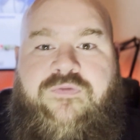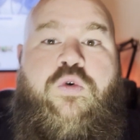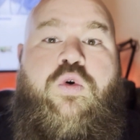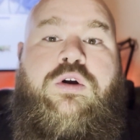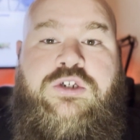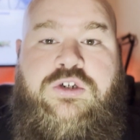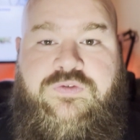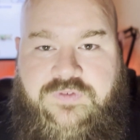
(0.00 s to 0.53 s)

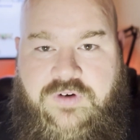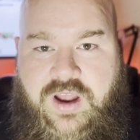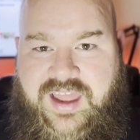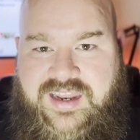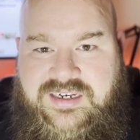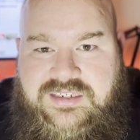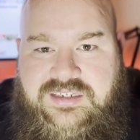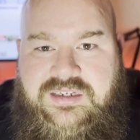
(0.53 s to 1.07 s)
4-2
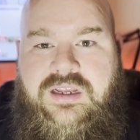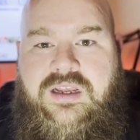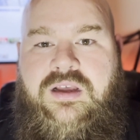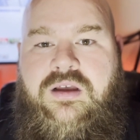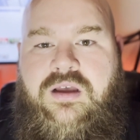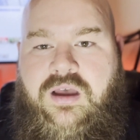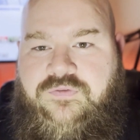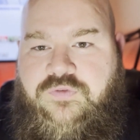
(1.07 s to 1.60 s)
front,
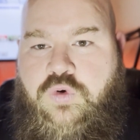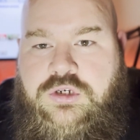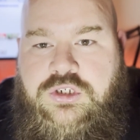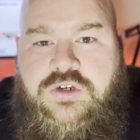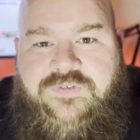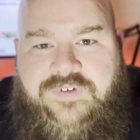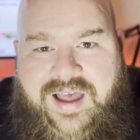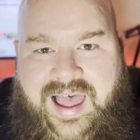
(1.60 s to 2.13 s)
a
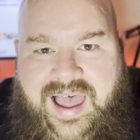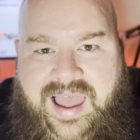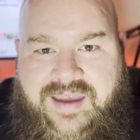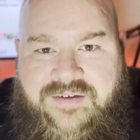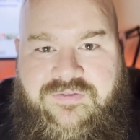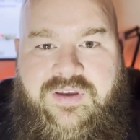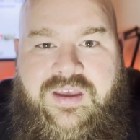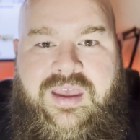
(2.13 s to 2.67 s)

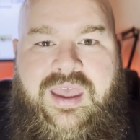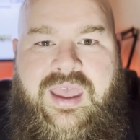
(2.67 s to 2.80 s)
4-2-5,